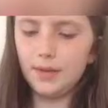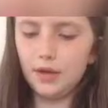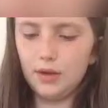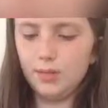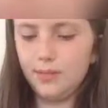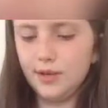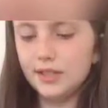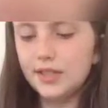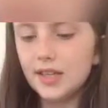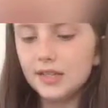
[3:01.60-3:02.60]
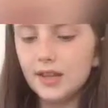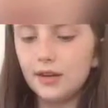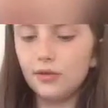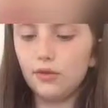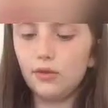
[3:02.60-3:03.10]
about a princess.
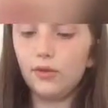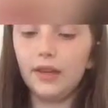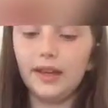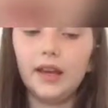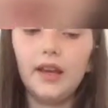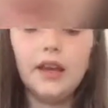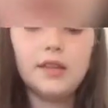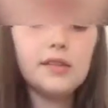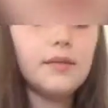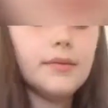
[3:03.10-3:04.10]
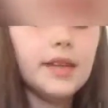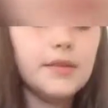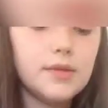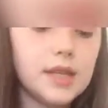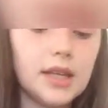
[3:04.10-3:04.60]
I don't know, like
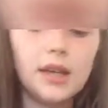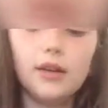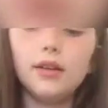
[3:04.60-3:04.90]
Sometimes you can